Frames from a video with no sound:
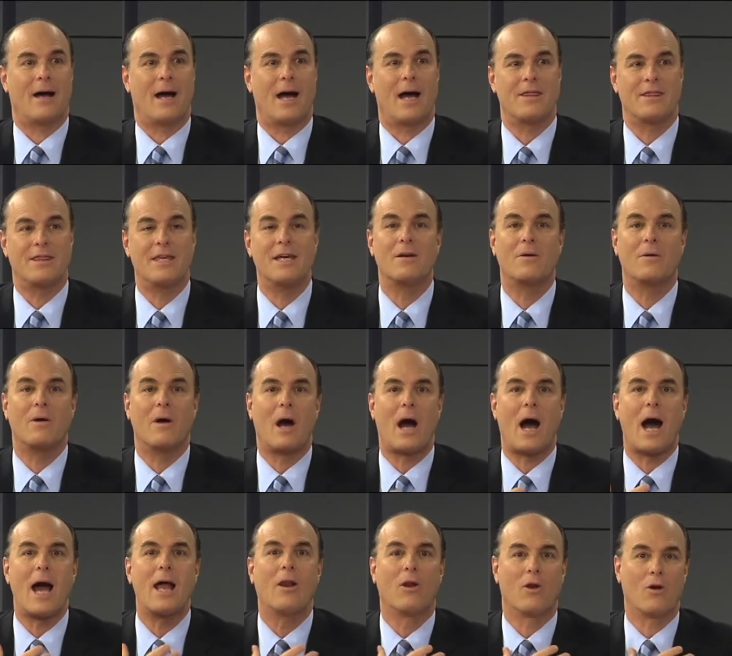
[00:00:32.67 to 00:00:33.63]
I think
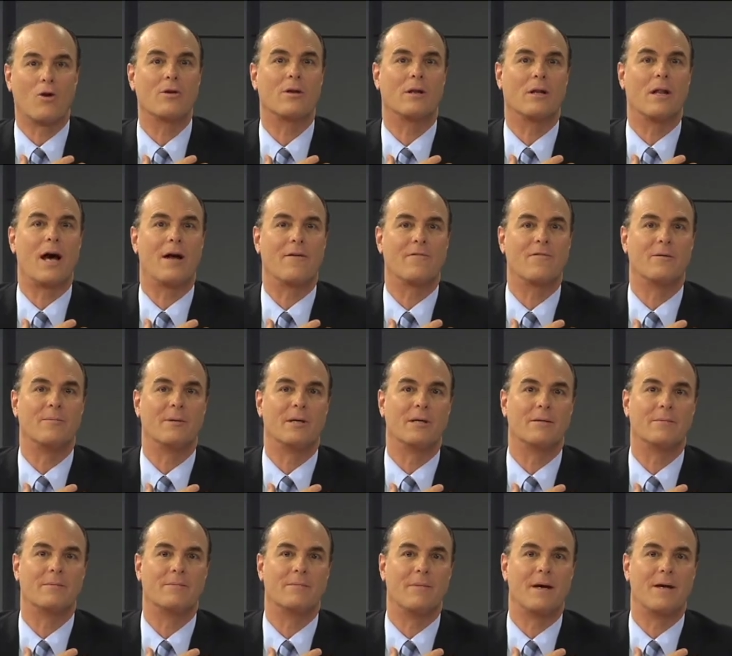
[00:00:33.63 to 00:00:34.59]
I learned a lot from
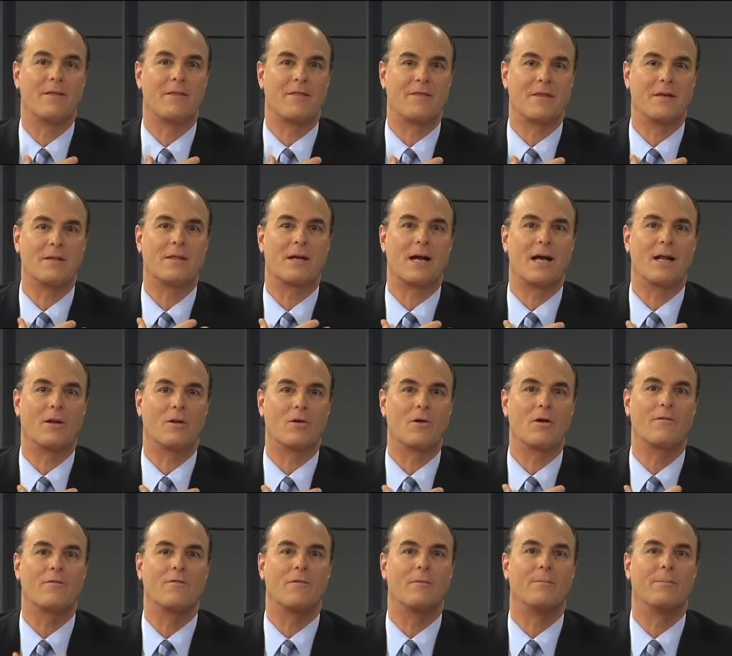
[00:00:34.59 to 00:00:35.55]
it. And the thing that I
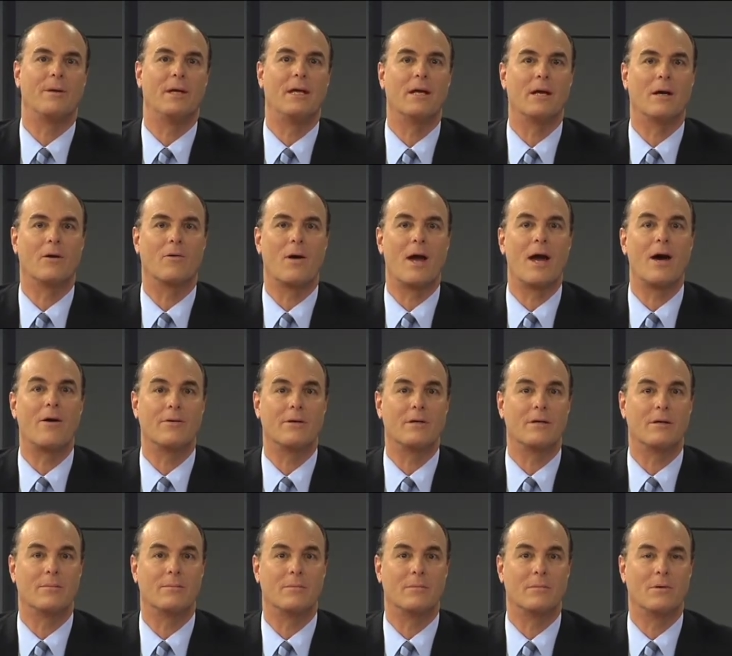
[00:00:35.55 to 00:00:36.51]
learned from being
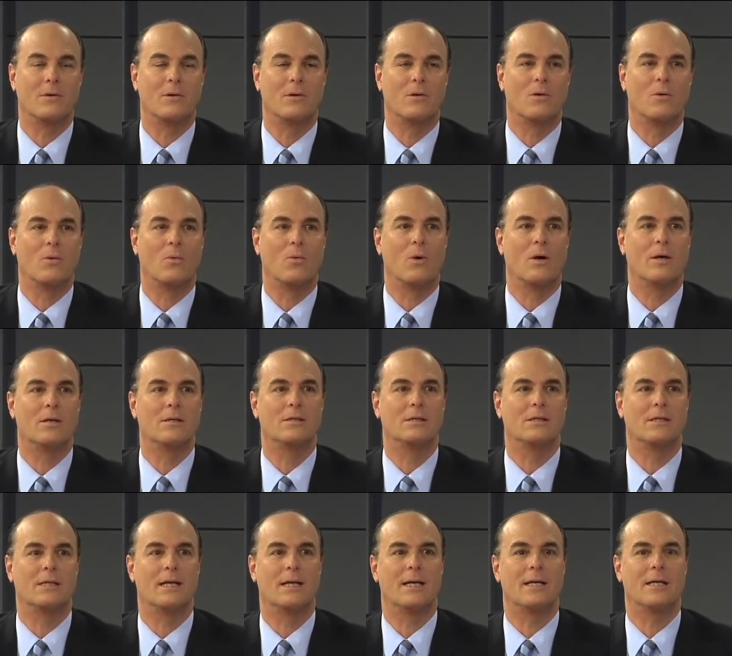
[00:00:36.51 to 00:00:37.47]
around him
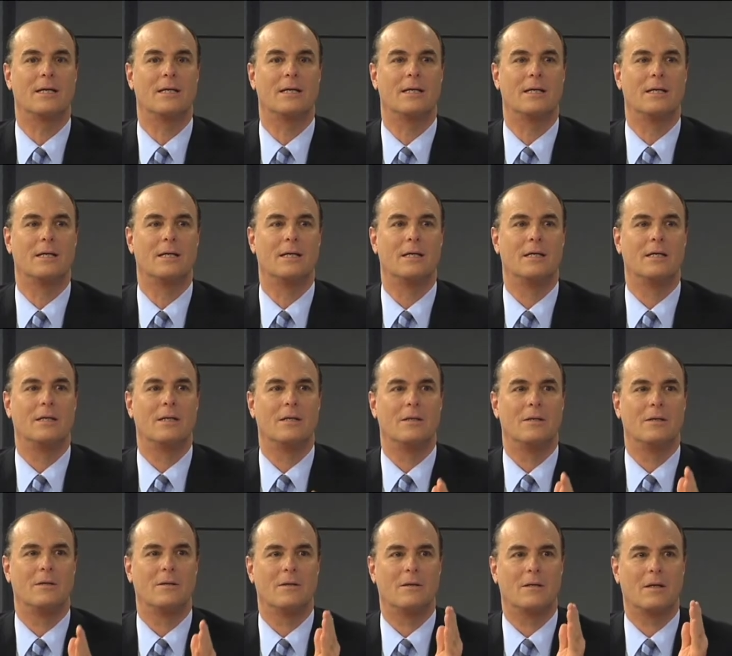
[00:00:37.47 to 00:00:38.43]
was that
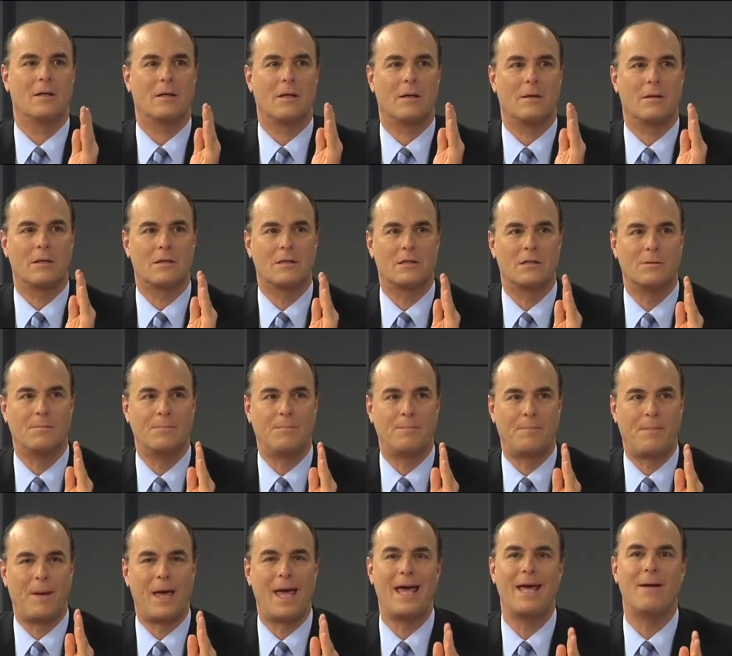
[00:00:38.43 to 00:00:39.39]
to
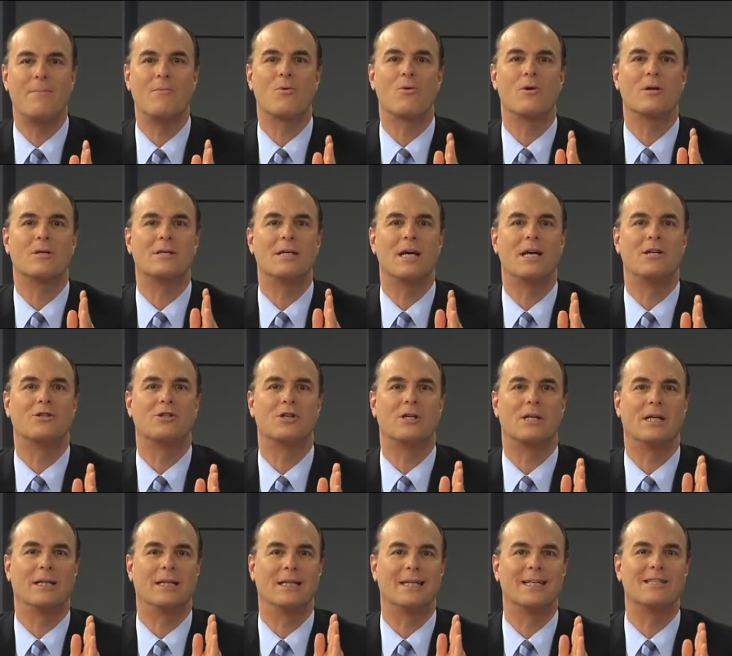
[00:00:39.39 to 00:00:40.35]
pay more
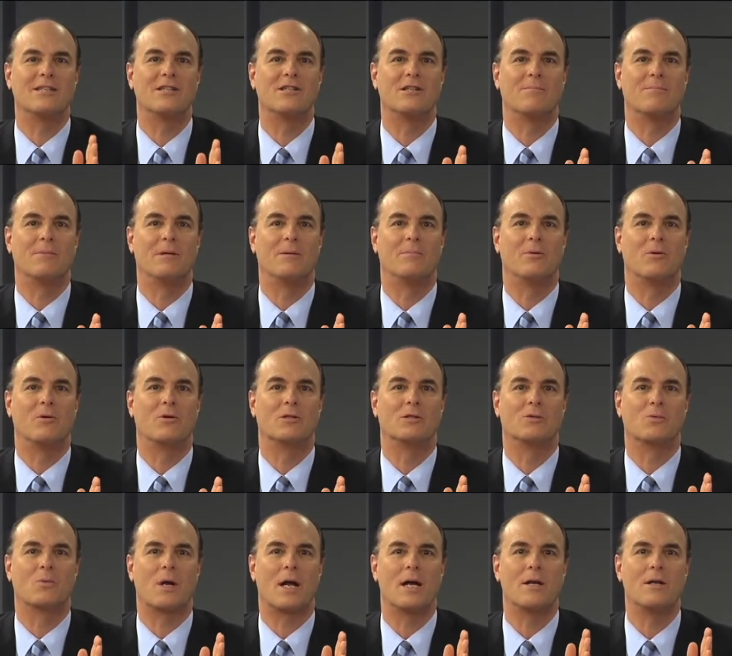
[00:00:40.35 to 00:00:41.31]
attention and listen to people,
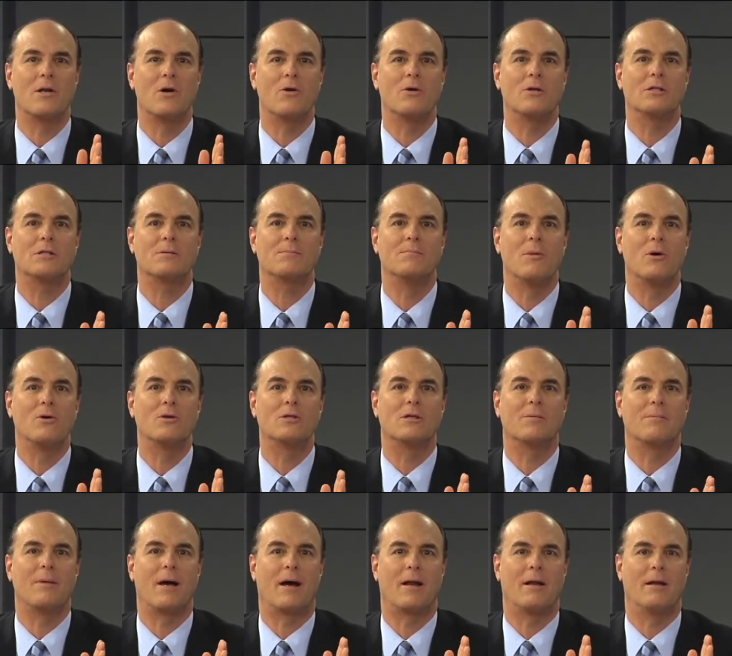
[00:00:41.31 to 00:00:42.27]
because what I noticed
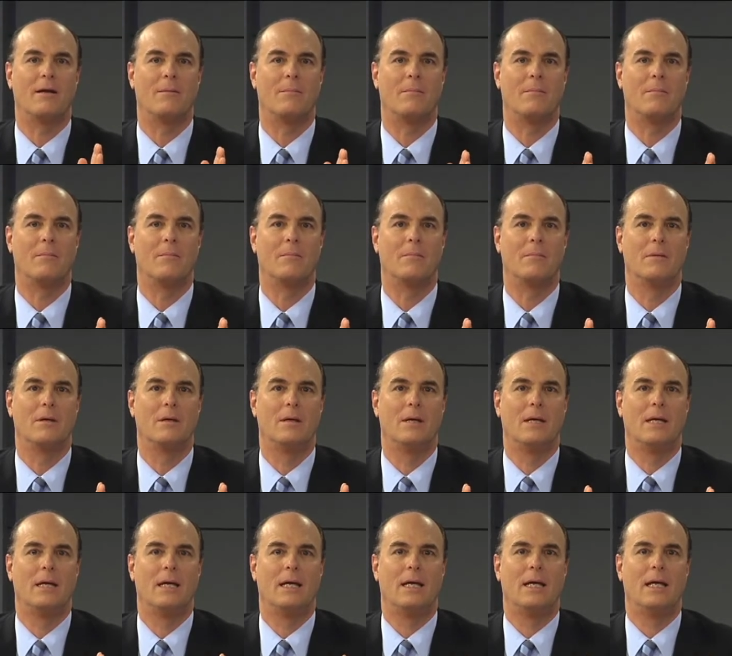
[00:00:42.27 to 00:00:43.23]
most about him,
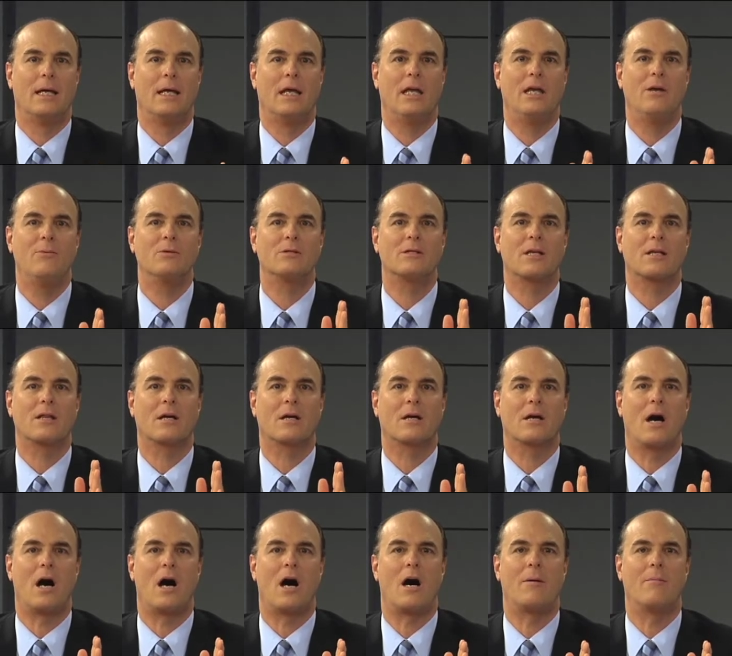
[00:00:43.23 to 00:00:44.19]
he was like the
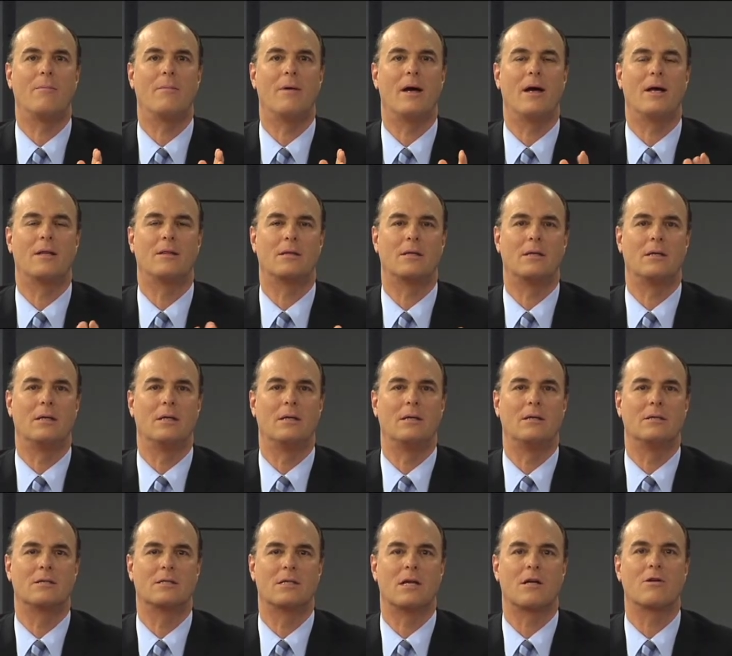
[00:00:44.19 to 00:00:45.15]
calm at
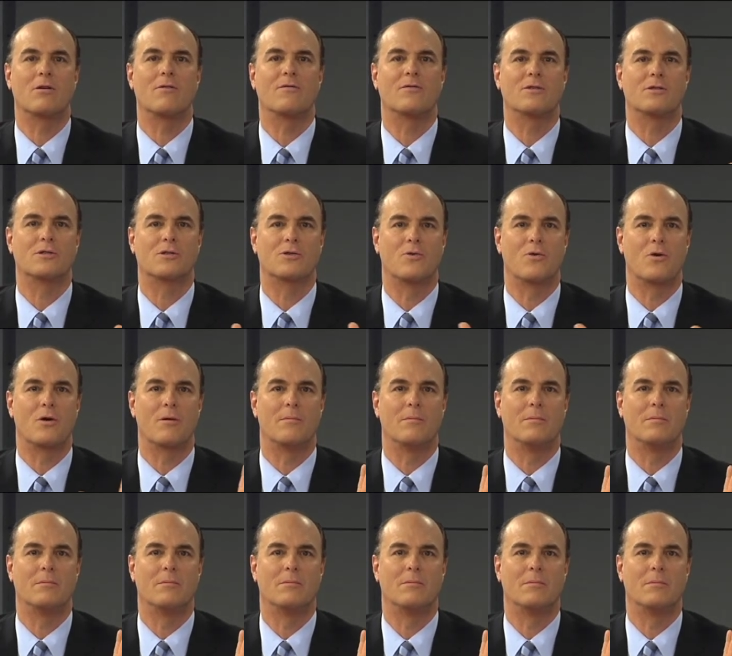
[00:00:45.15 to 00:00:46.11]
the center of a
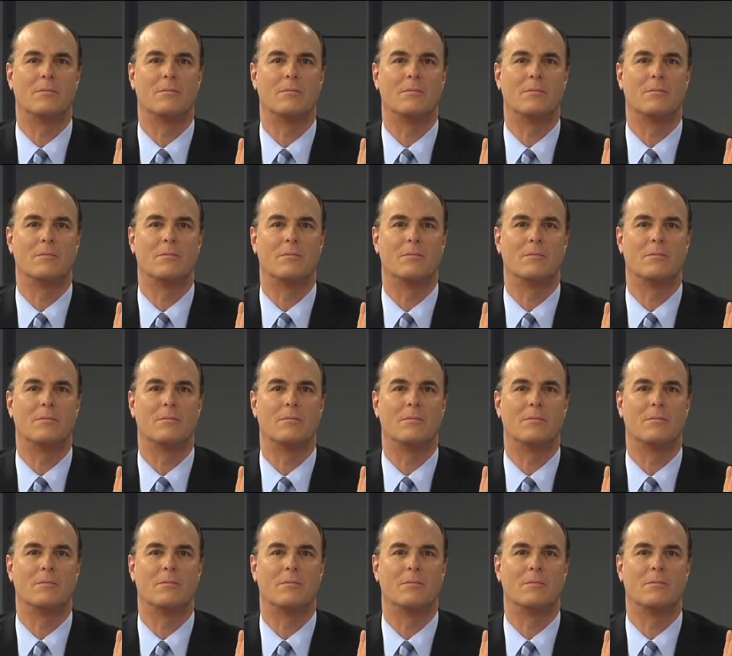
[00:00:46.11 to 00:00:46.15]
storm.